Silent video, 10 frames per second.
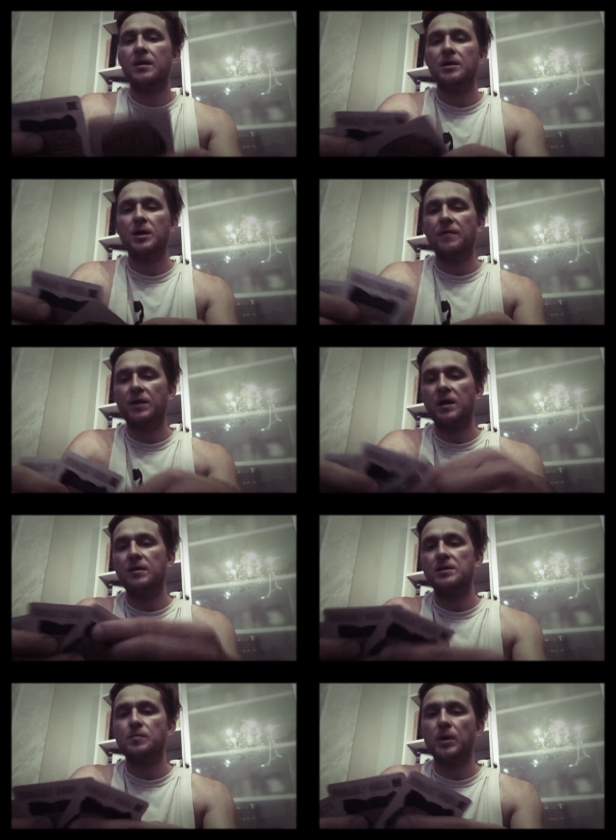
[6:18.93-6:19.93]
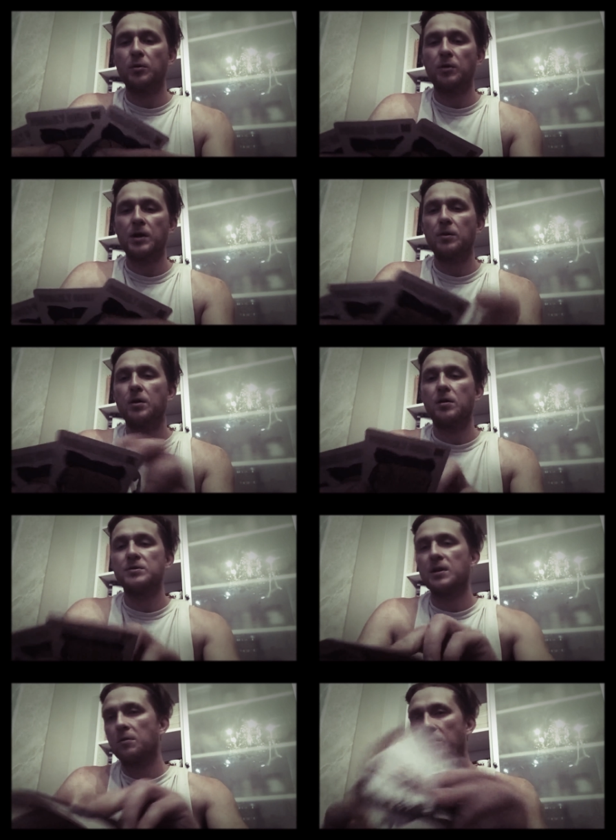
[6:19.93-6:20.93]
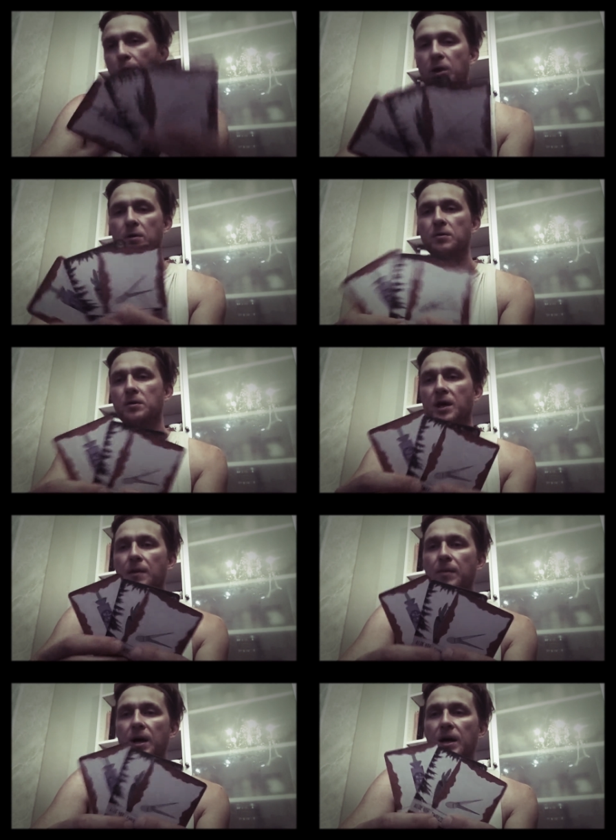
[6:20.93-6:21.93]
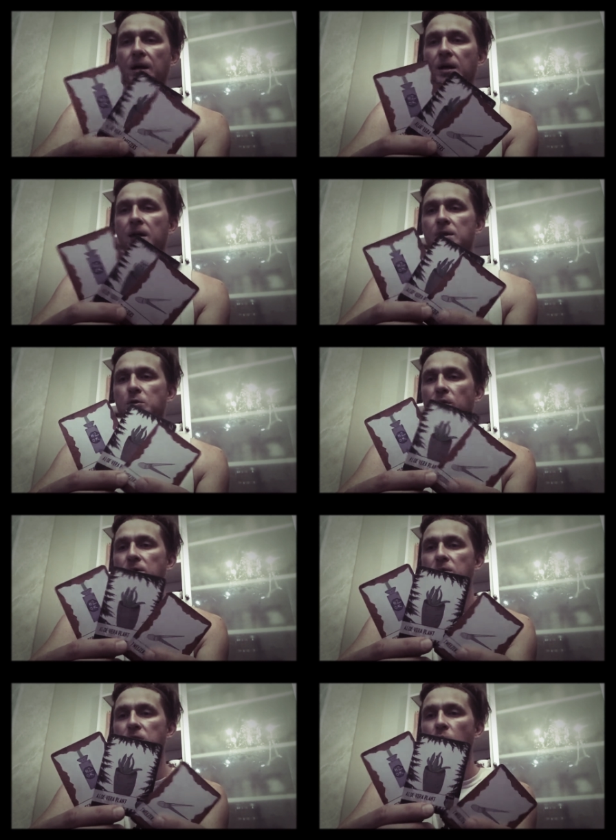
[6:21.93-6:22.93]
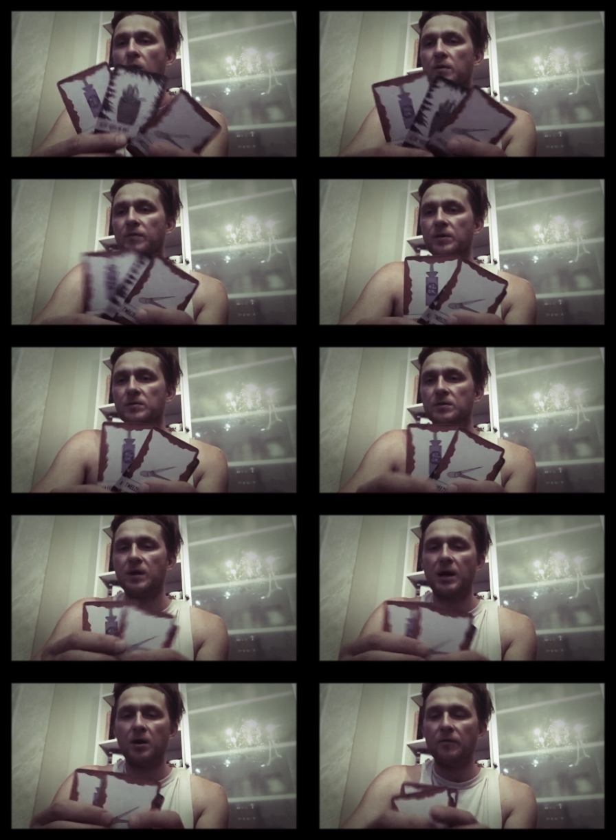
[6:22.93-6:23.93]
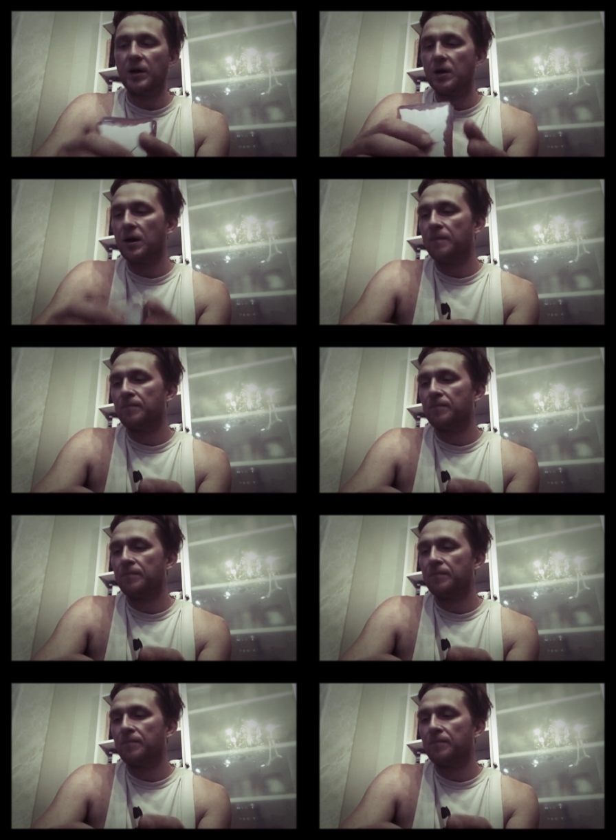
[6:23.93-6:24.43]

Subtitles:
Then you have kind of these middle ground cards that are a little bit harder to come by: tweezers, water filter, aloe vera.